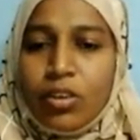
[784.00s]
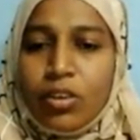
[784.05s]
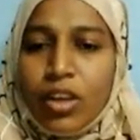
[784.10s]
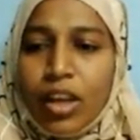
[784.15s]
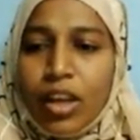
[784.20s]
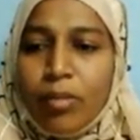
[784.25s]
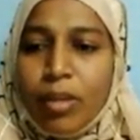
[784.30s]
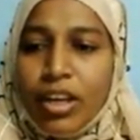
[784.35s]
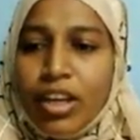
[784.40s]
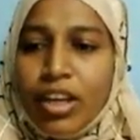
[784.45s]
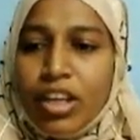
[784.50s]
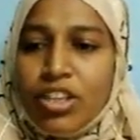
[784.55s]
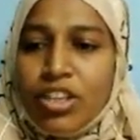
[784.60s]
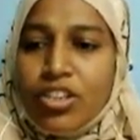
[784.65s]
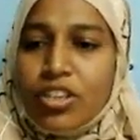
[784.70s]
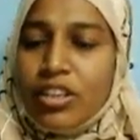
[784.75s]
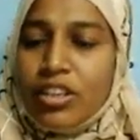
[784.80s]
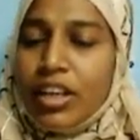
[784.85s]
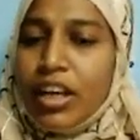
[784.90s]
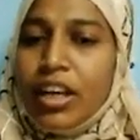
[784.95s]
Okay, my dear
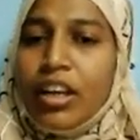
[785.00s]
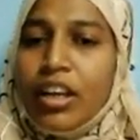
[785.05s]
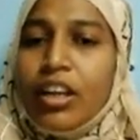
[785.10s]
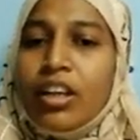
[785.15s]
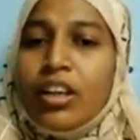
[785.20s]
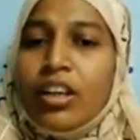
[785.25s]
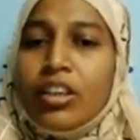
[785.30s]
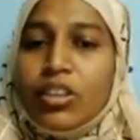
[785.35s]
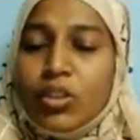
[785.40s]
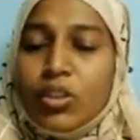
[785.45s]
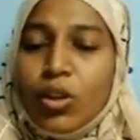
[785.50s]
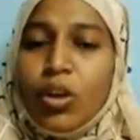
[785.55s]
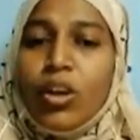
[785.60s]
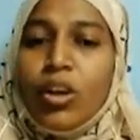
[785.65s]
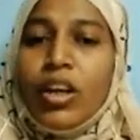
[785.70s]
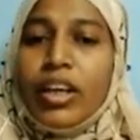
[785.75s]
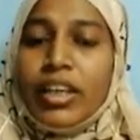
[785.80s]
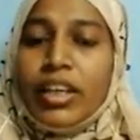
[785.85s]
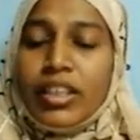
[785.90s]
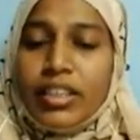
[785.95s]
children.
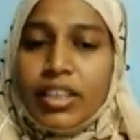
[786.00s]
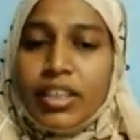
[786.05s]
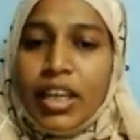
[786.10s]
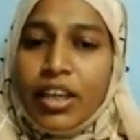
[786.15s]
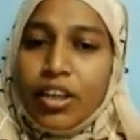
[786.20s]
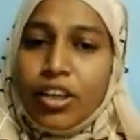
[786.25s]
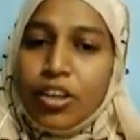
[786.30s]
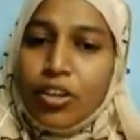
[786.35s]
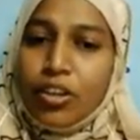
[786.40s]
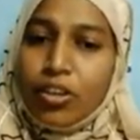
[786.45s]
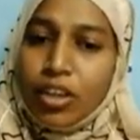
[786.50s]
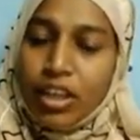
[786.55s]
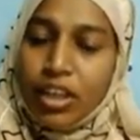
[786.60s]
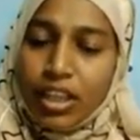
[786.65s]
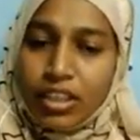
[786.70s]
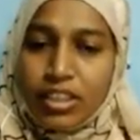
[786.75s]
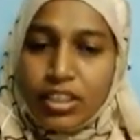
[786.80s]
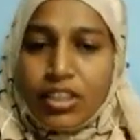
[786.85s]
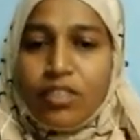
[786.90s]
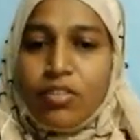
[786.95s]
So let us get into the
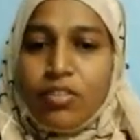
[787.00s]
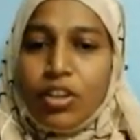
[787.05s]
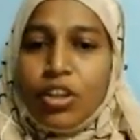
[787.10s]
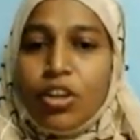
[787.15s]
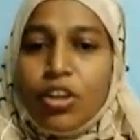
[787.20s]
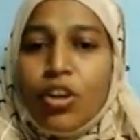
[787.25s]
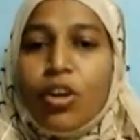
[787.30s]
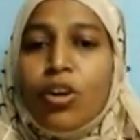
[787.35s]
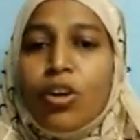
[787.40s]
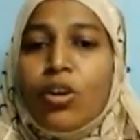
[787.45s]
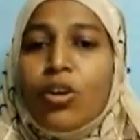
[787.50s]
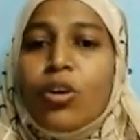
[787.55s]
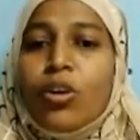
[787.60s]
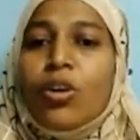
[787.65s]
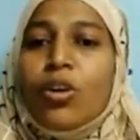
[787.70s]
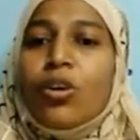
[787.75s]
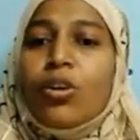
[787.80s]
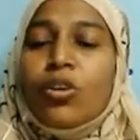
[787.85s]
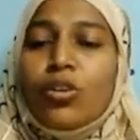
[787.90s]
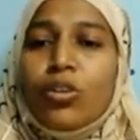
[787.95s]
next video
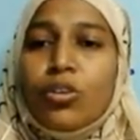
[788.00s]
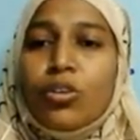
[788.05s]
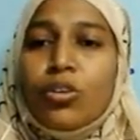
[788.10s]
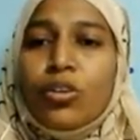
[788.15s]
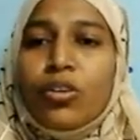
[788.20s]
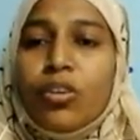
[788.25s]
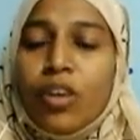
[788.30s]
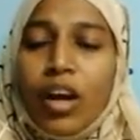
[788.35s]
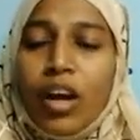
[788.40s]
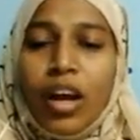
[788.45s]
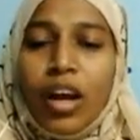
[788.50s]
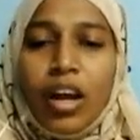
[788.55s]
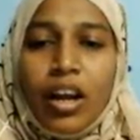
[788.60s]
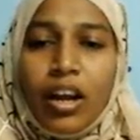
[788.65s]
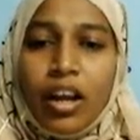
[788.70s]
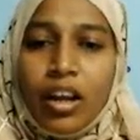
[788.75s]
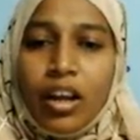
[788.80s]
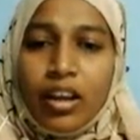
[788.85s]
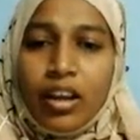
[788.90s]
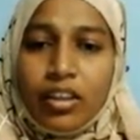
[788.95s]
to
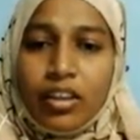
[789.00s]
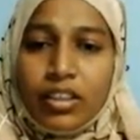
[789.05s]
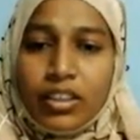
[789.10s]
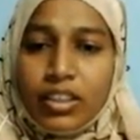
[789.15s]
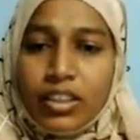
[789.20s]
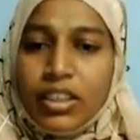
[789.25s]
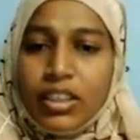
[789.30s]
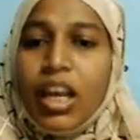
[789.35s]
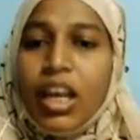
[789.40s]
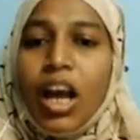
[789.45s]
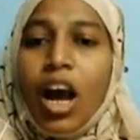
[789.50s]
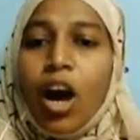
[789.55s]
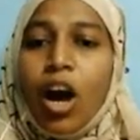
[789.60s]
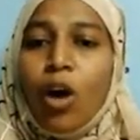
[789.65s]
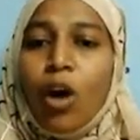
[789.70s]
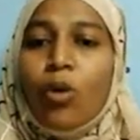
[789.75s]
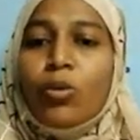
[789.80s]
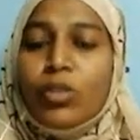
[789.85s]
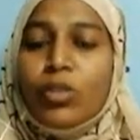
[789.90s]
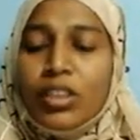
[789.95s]
see
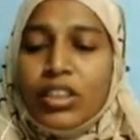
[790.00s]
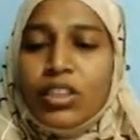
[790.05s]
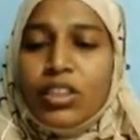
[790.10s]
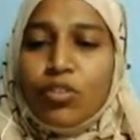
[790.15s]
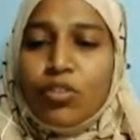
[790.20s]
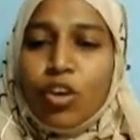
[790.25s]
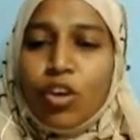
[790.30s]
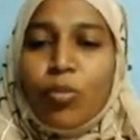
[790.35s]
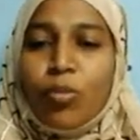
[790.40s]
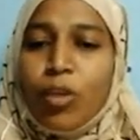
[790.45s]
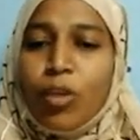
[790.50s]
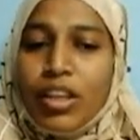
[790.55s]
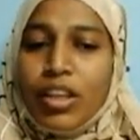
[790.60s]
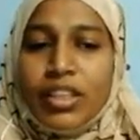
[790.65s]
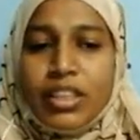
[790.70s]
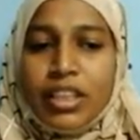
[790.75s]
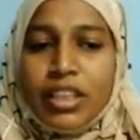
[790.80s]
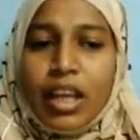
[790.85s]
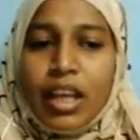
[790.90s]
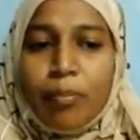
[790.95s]
how this formula
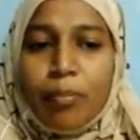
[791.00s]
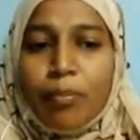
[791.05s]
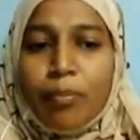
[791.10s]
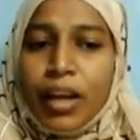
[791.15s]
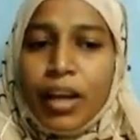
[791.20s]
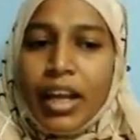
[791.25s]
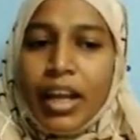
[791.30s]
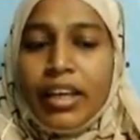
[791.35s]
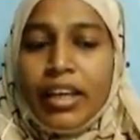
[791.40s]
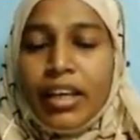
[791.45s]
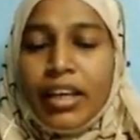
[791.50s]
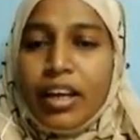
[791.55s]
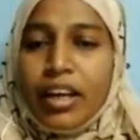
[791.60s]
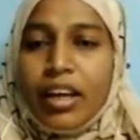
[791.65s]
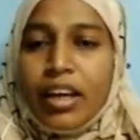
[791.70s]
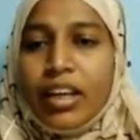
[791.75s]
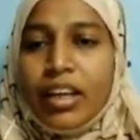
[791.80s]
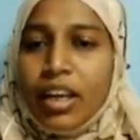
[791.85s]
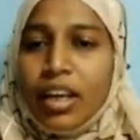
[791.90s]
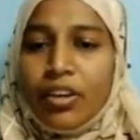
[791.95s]
is applied in
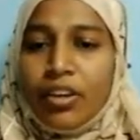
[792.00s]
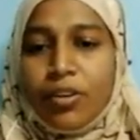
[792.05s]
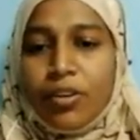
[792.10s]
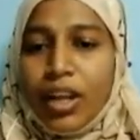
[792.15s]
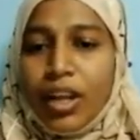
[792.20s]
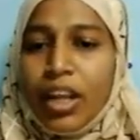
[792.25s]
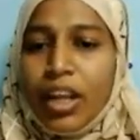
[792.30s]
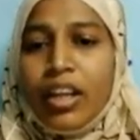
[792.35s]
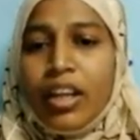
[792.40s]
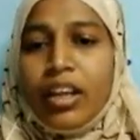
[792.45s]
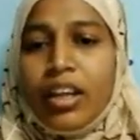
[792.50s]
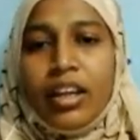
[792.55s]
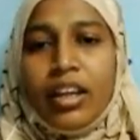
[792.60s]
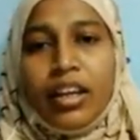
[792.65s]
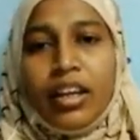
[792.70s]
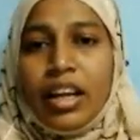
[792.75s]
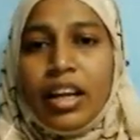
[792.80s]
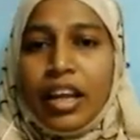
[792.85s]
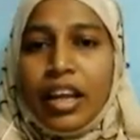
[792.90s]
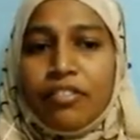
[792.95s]
our day-to-day
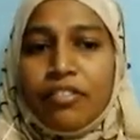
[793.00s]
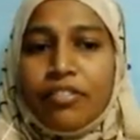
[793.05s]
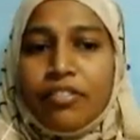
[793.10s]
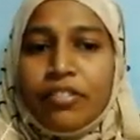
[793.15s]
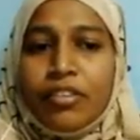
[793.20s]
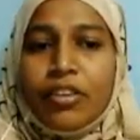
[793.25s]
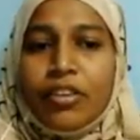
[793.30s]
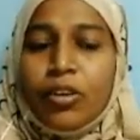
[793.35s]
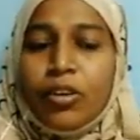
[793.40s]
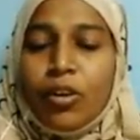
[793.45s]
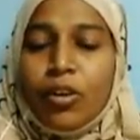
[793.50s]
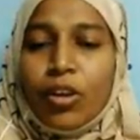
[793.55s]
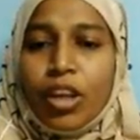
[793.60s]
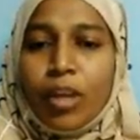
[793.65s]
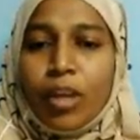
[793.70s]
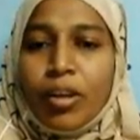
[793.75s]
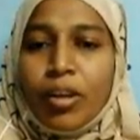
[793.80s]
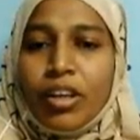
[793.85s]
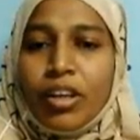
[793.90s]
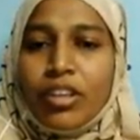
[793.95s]
life.
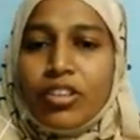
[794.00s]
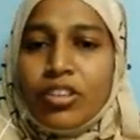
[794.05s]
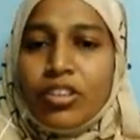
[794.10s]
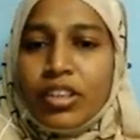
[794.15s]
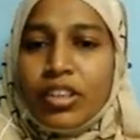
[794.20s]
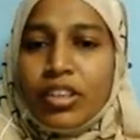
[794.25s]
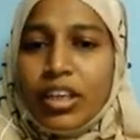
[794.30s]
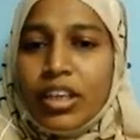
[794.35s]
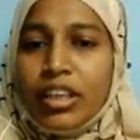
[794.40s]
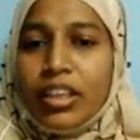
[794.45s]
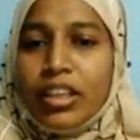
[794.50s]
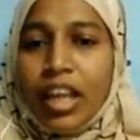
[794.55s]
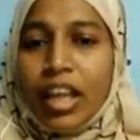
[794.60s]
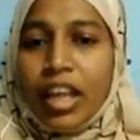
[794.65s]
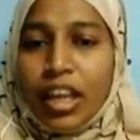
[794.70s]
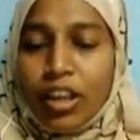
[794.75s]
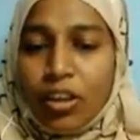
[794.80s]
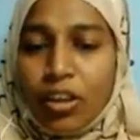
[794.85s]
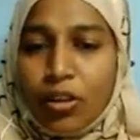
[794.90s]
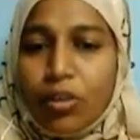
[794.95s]
Okay, my dear children.
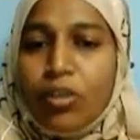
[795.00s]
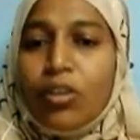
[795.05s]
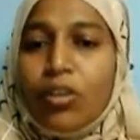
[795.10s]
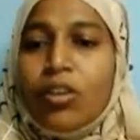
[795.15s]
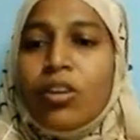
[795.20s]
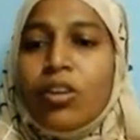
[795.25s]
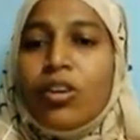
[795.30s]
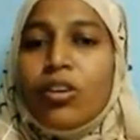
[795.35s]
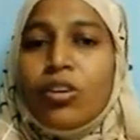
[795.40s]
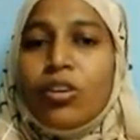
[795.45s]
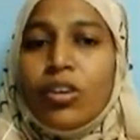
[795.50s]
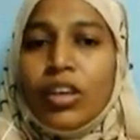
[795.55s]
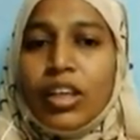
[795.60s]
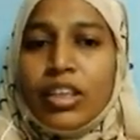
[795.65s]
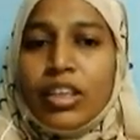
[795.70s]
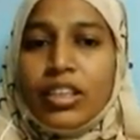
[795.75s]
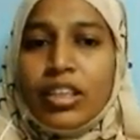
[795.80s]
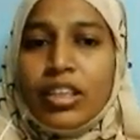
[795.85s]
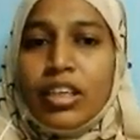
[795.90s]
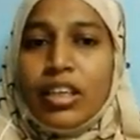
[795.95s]
Thank you.
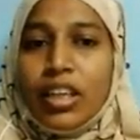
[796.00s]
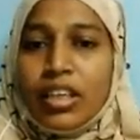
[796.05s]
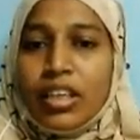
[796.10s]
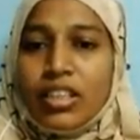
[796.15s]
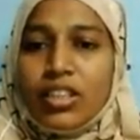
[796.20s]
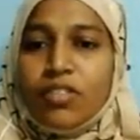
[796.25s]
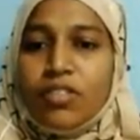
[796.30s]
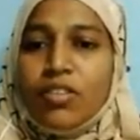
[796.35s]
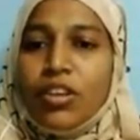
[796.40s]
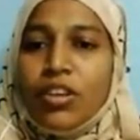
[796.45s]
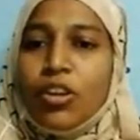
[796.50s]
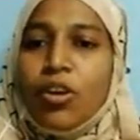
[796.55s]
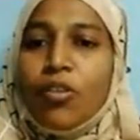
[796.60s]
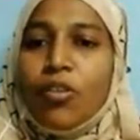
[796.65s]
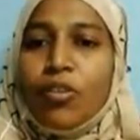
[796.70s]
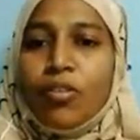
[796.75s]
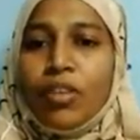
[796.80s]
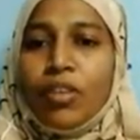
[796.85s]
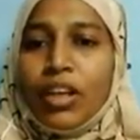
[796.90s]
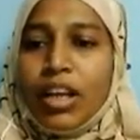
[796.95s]
In next video
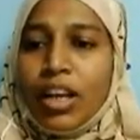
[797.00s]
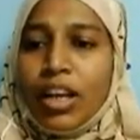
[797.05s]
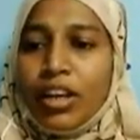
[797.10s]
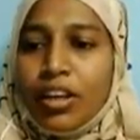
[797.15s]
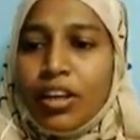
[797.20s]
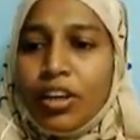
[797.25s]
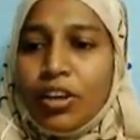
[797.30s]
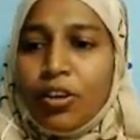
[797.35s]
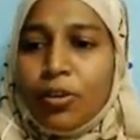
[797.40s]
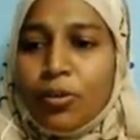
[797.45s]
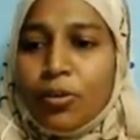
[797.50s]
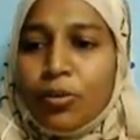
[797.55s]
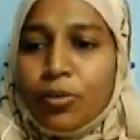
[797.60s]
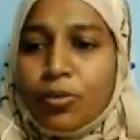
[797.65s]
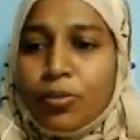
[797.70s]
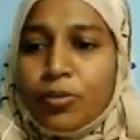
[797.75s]
we will continue.